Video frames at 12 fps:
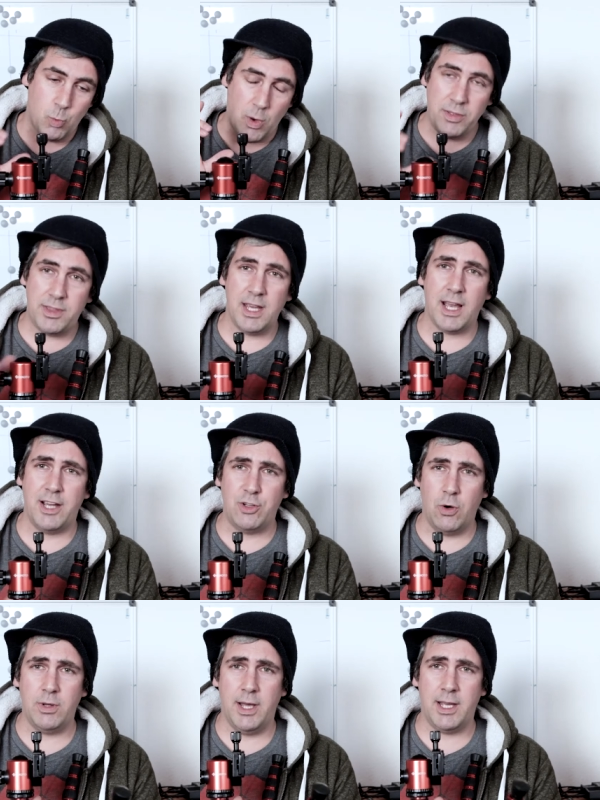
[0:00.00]
One thing I
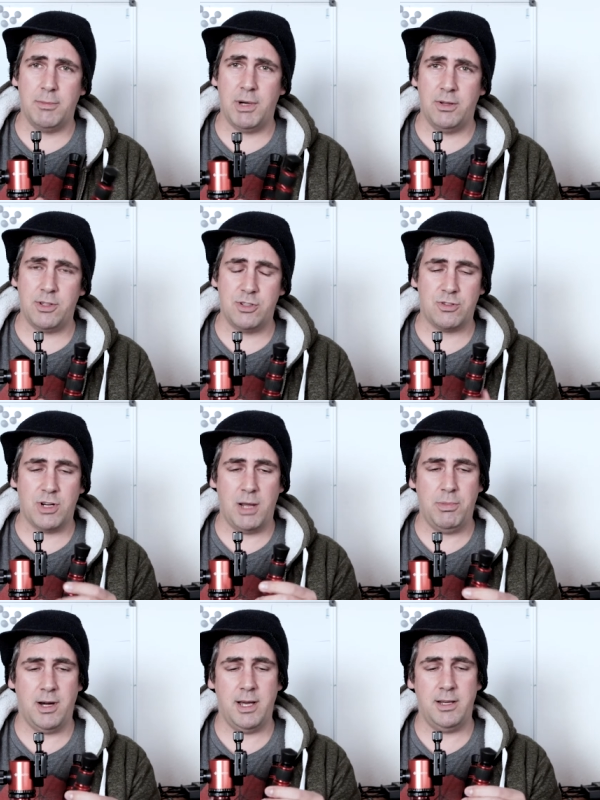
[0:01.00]
don't like about this
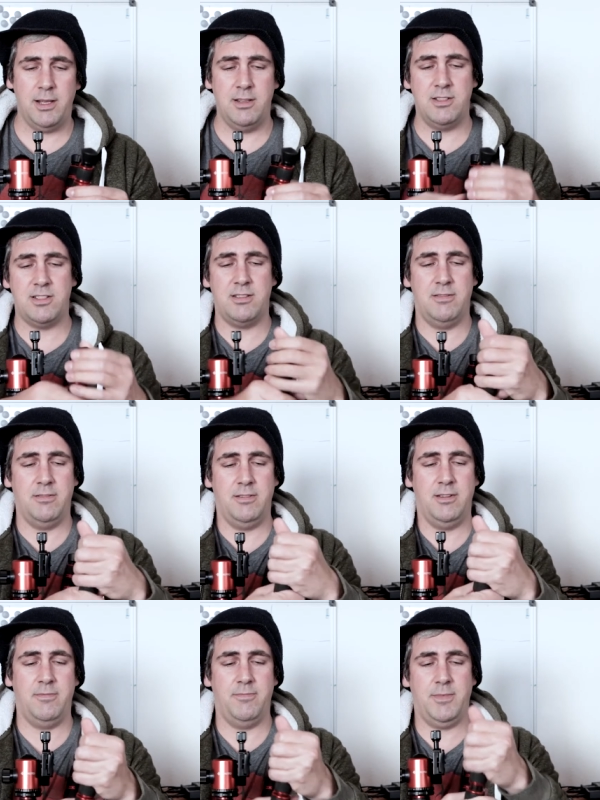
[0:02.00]
tripod is,
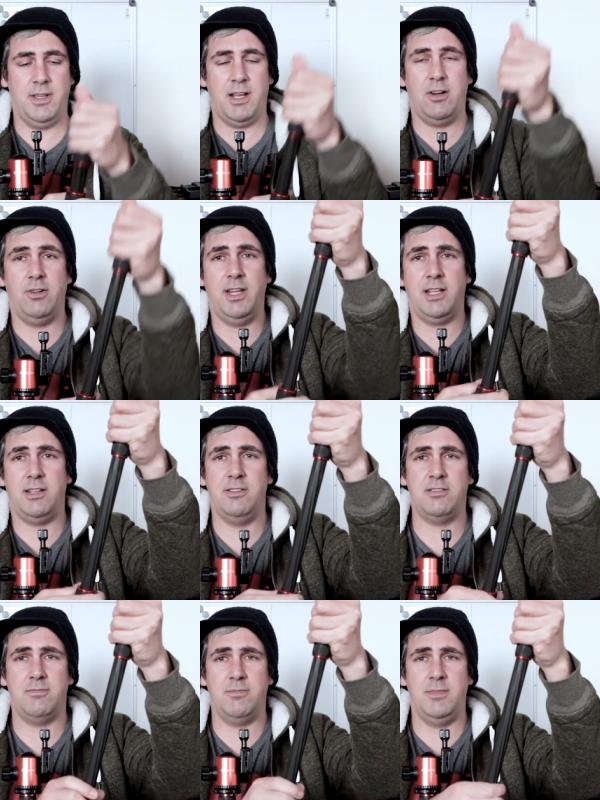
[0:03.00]
yeah, I don't like
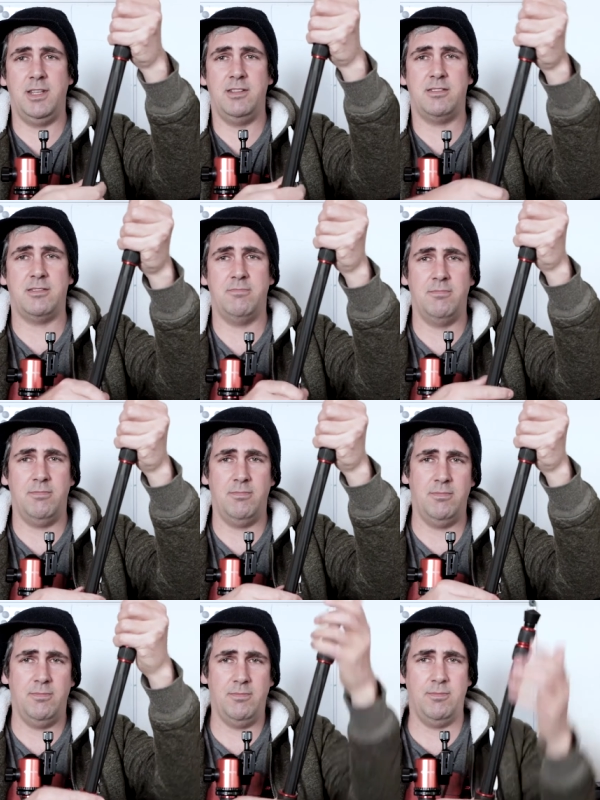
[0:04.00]
these these
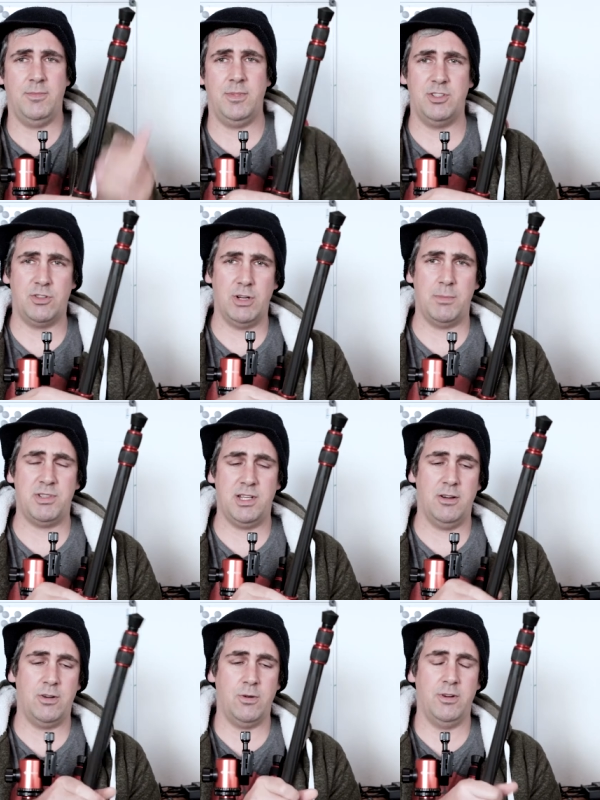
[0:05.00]
these grips
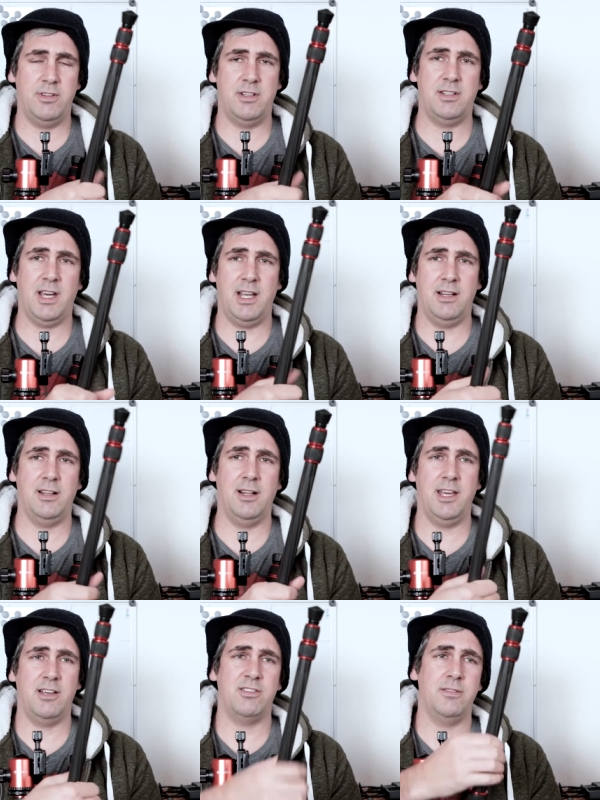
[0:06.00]
here in order to tighten the
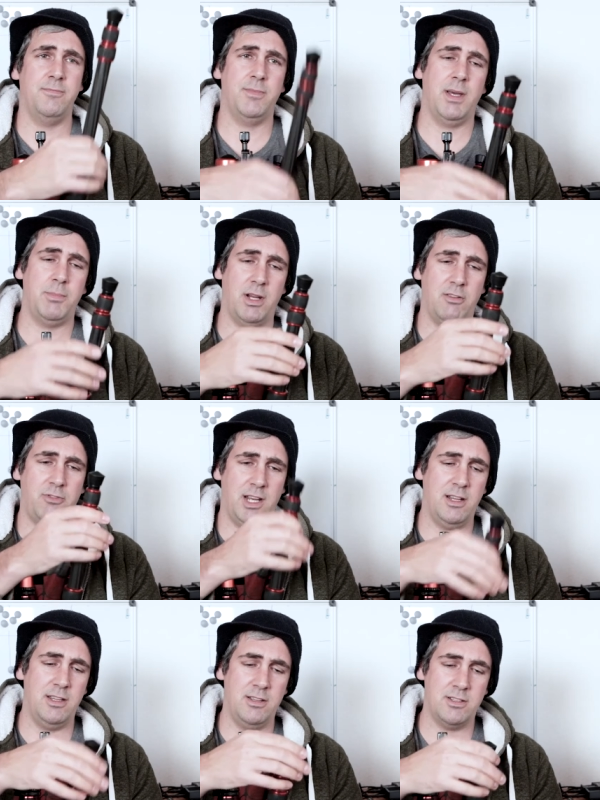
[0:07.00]
legs. I'm not a
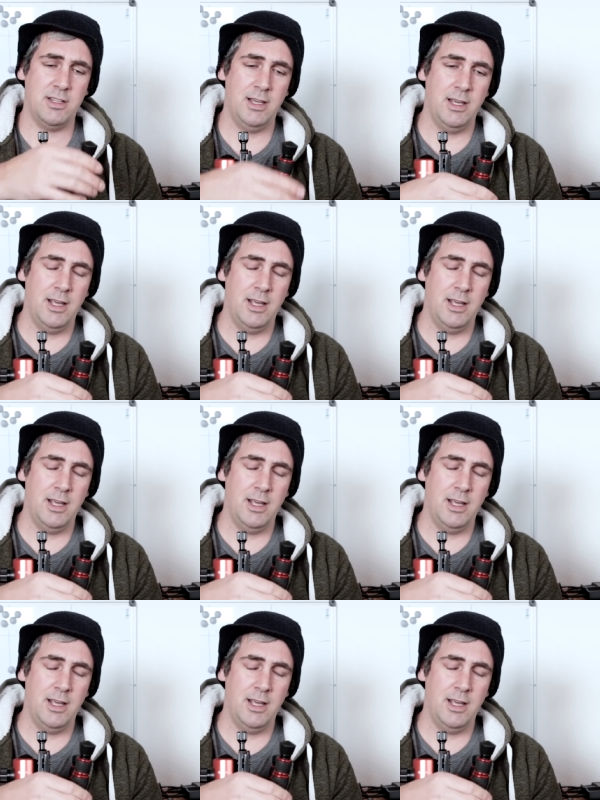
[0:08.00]
fan of these.